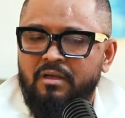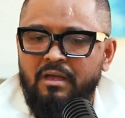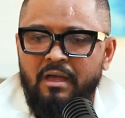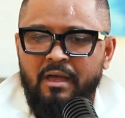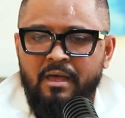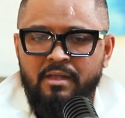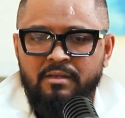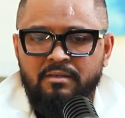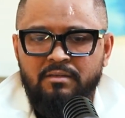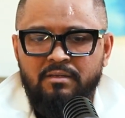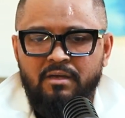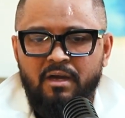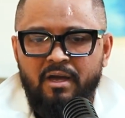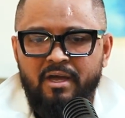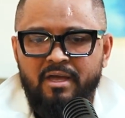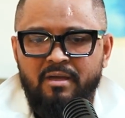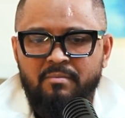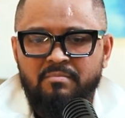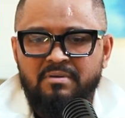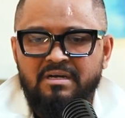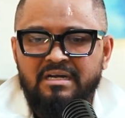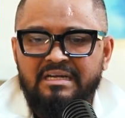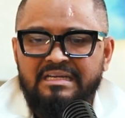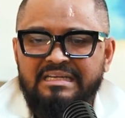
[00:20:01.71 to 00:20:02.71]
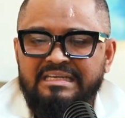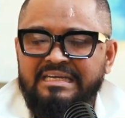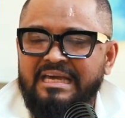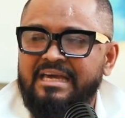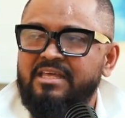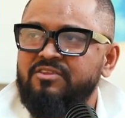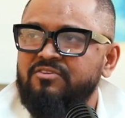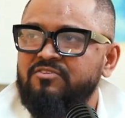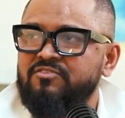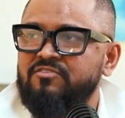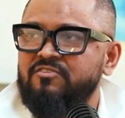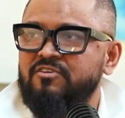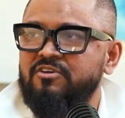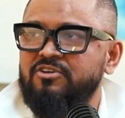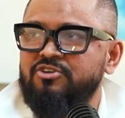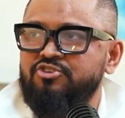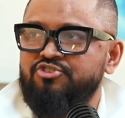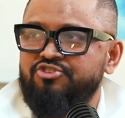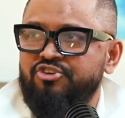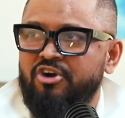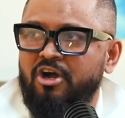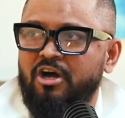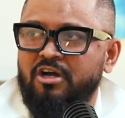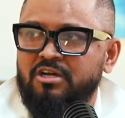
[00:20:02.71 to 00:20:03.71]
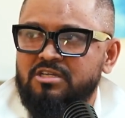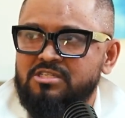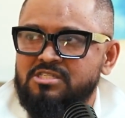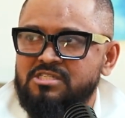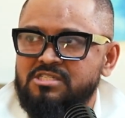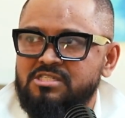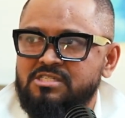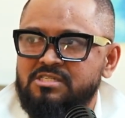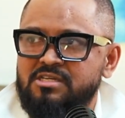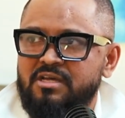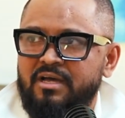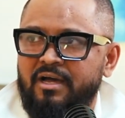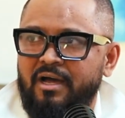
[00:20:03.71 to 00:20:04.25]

And I am against drugs.